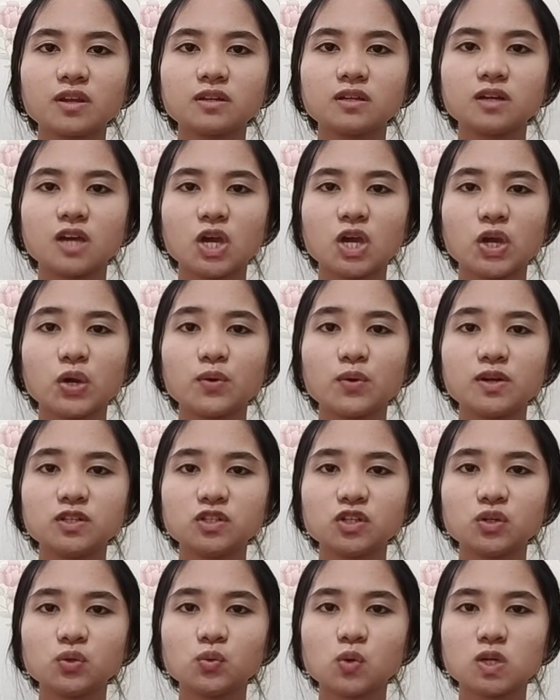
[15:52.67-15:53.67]
the
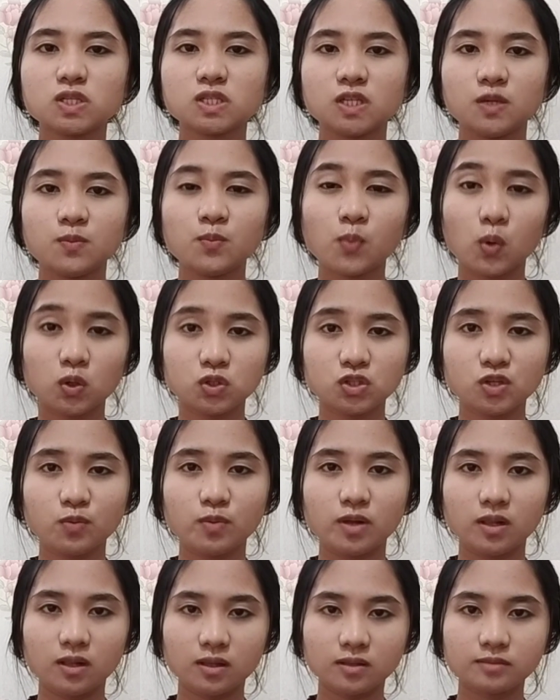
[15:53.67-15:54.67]
equation was
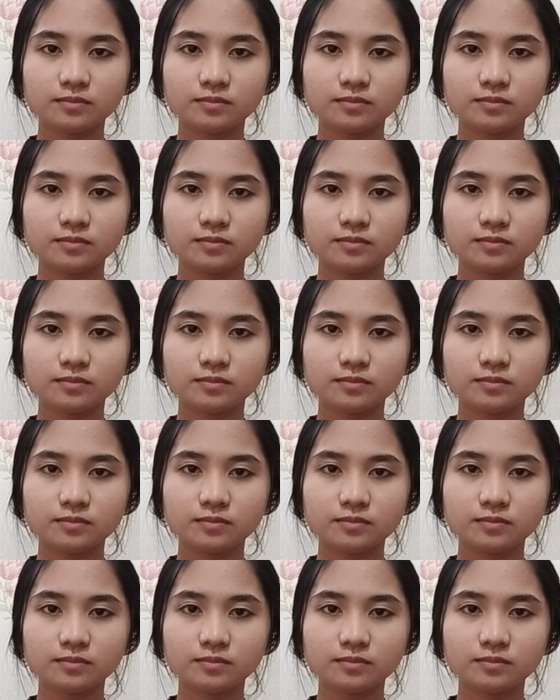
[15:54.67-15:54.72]
impossible.